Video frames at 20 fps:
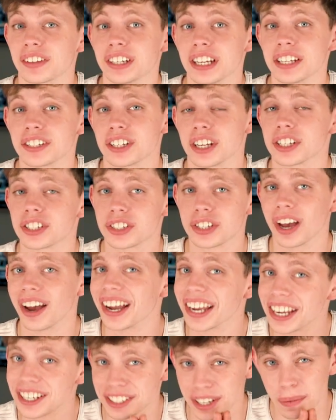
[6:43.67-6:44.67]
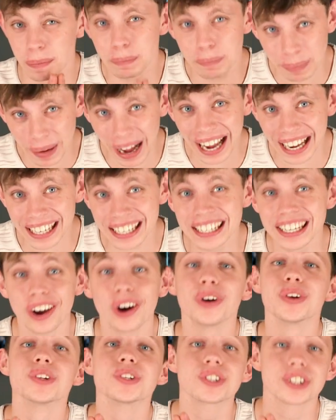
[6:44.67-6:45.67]
that it's as tight as a bank
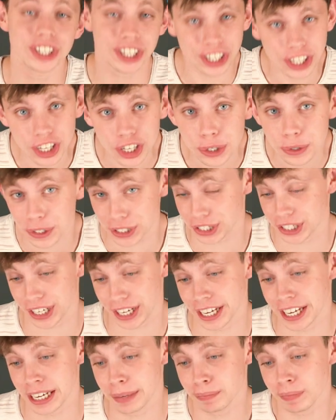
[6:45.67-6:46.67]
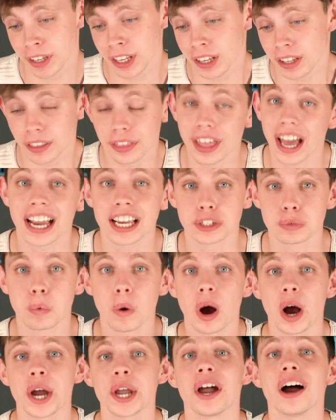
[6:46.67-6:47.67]
on security, that is
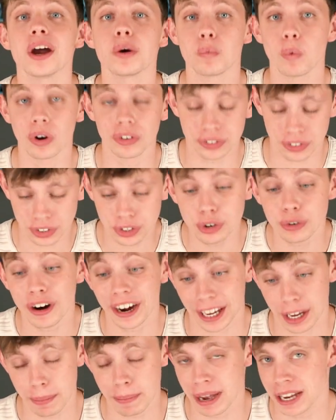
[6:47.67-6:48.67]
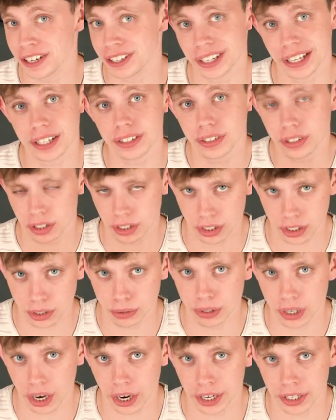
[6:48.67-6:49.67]
why I want to recommend it to you
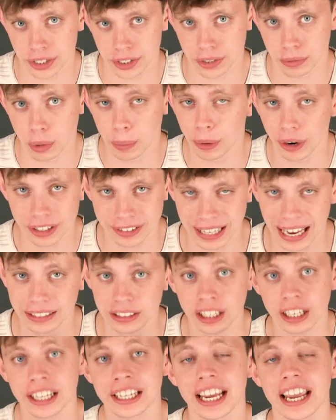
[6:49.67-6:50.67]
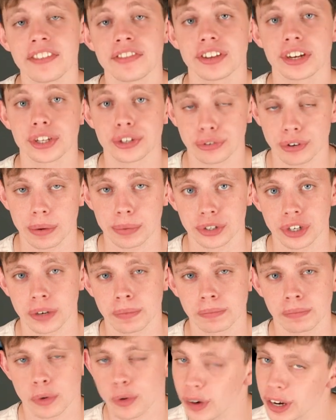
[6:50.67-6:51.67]
guys. We'll put a download link in the
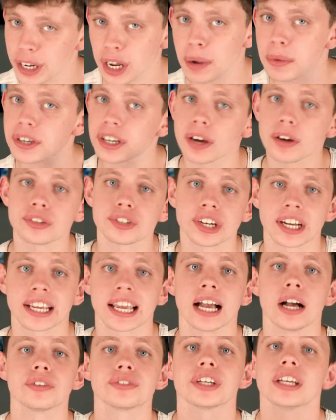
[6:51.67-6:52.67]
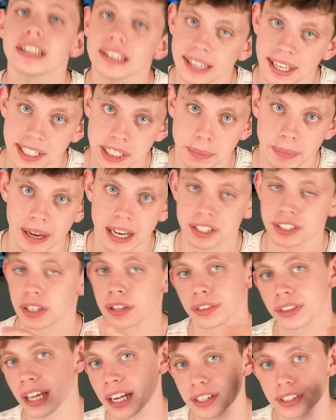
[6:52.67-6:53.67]
description. We really hope you go and check out LastPass.
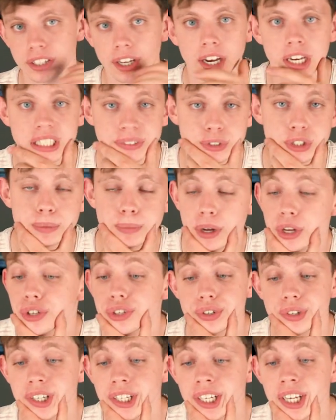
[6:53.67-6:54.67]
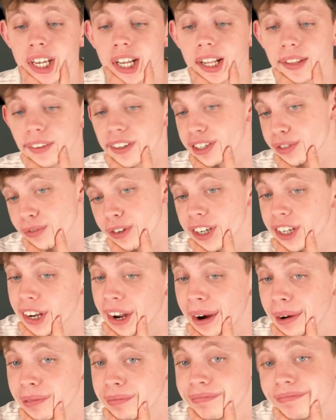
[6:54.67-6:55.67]
And thanks guys for sponsoring this video.